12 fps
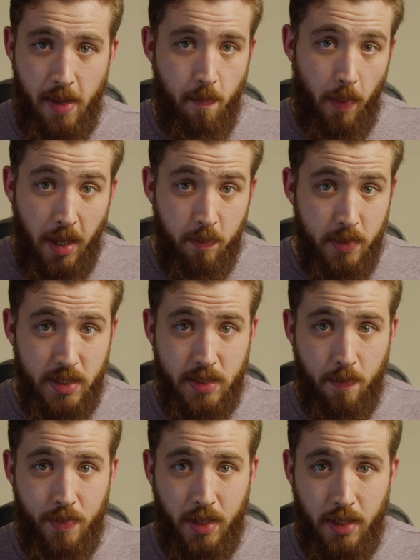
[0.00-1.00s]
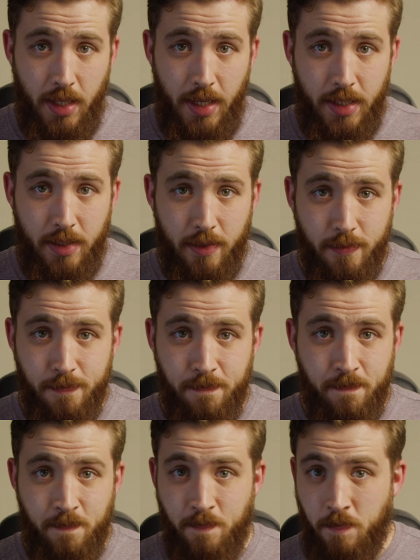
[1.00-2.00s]
it might be something like,
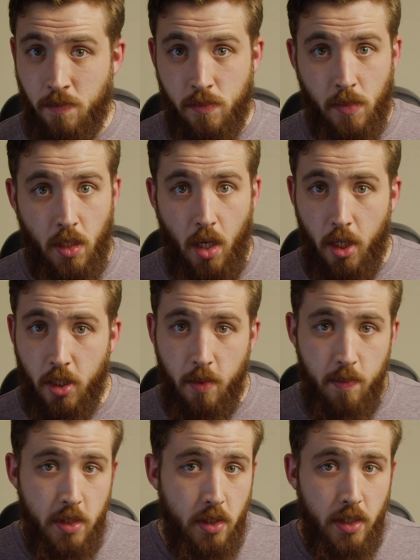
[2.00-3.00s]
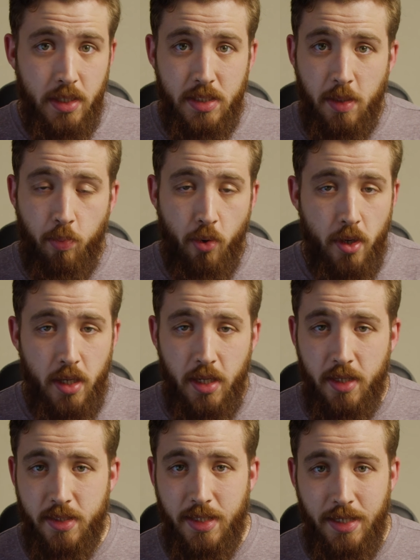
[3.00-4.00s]
our community supported
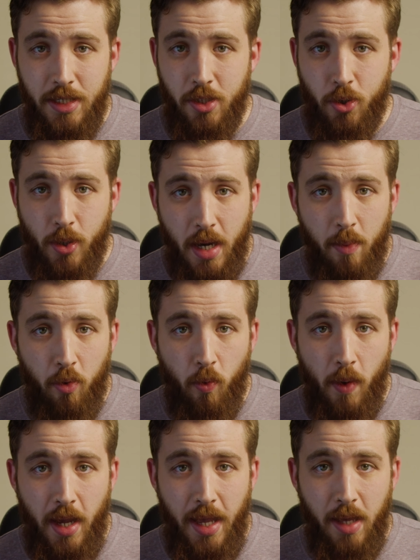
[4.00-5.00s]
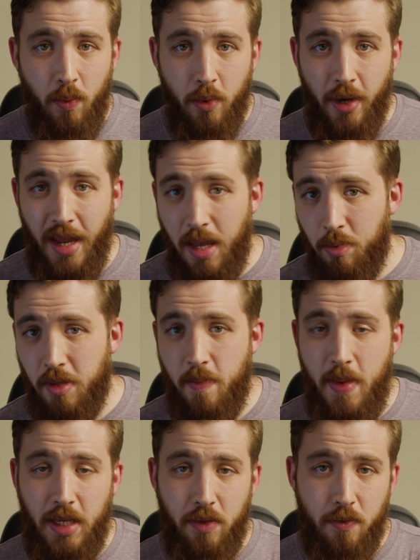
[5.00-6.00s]
us in an incredible way and we were able to
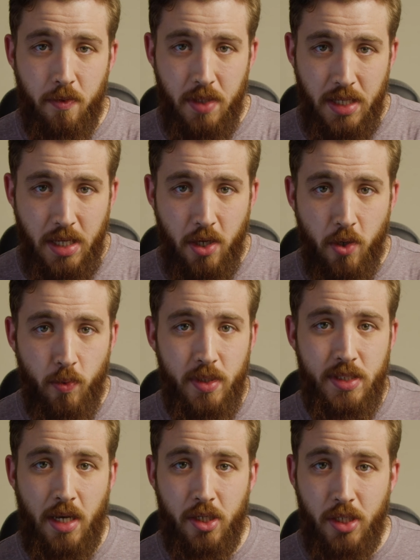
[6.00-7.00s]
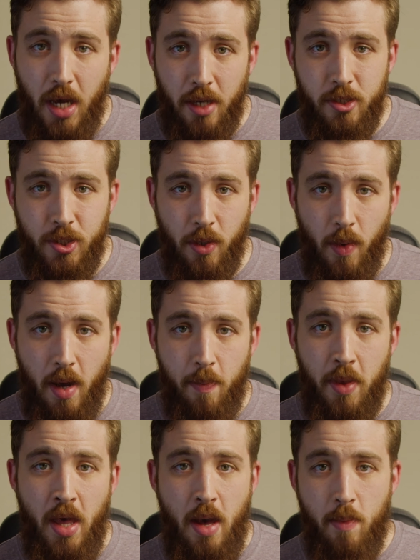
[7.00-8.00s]
make it through the year. We saw God show
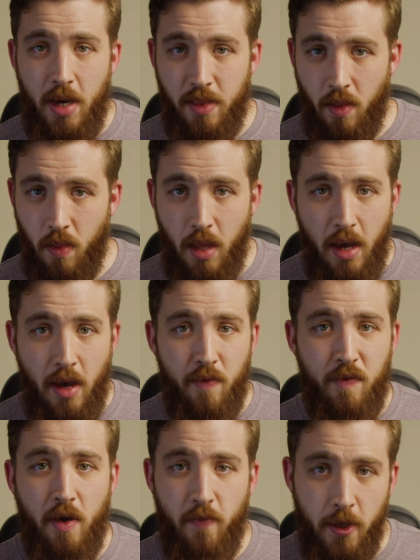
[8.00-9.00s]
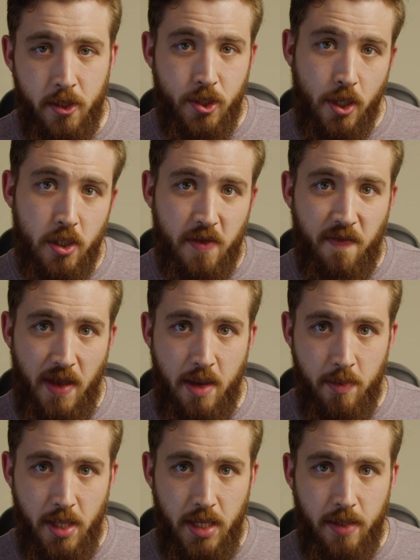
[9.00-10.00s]
up by the love of our church
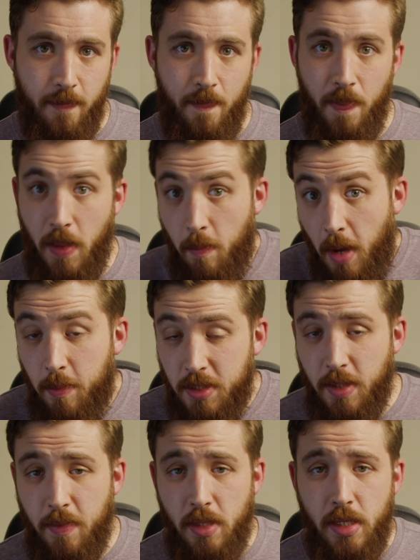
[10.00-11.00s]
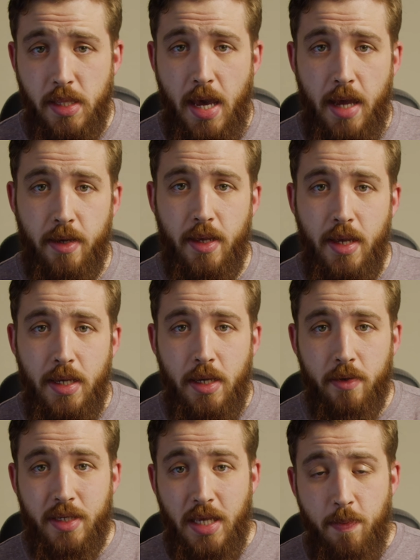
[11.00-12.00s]
family. Might be something like that.
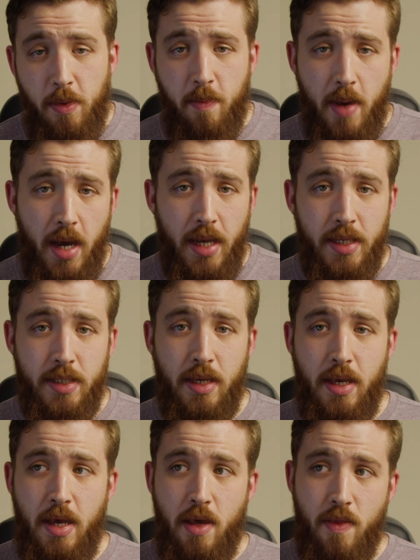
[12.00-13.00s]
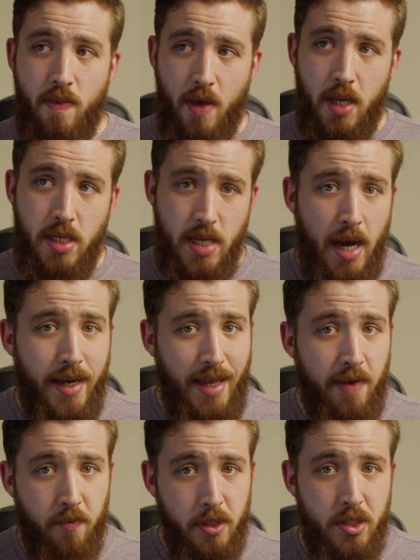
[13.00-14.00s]
Now keep in mind that not
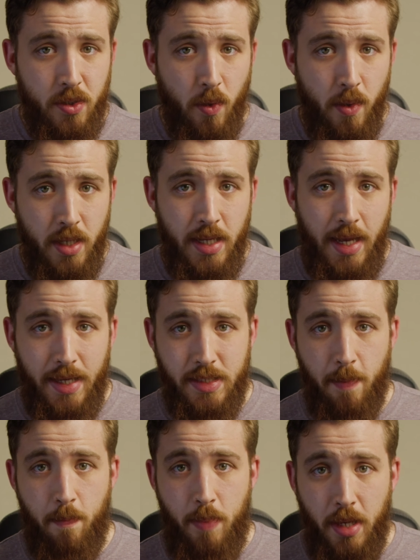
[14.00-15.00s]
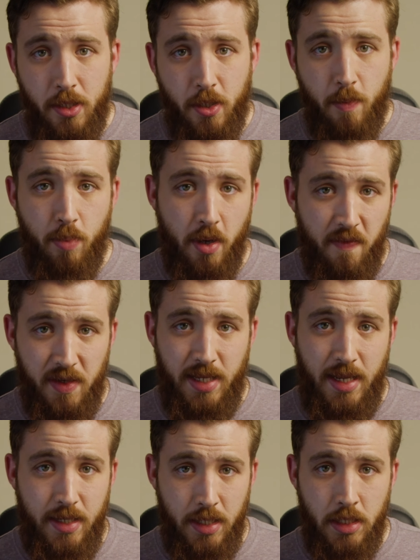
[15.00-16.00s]
every story has a picture perfect
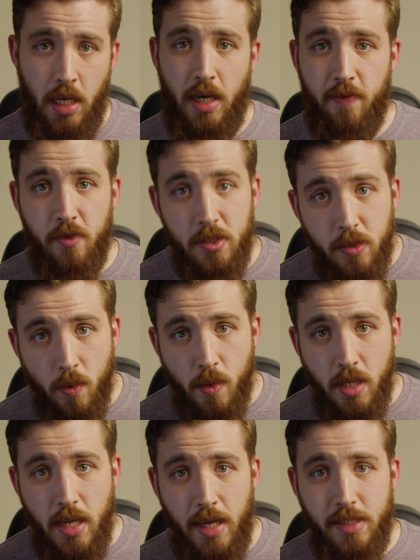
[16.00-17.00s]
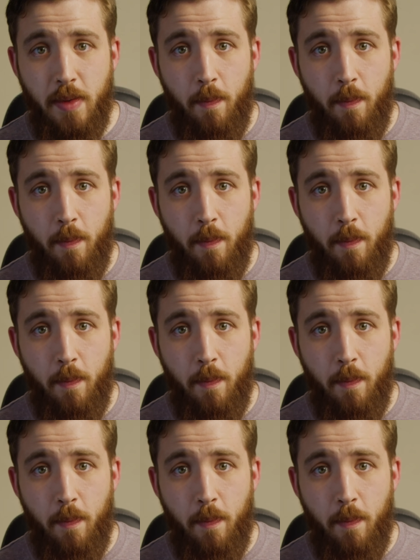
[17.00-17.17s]
ending. Not every story has a